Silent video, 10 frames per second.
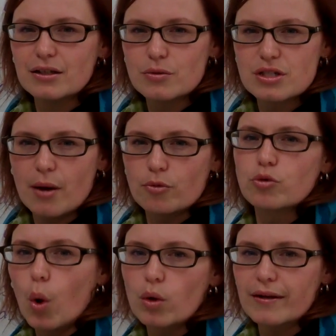some
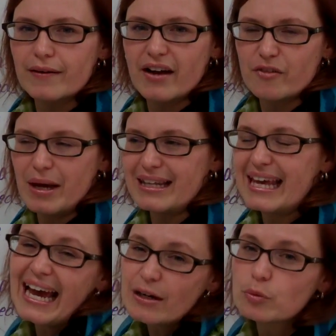role in the government,
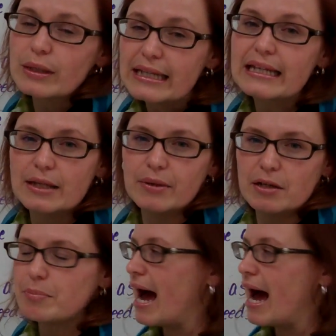they had really limited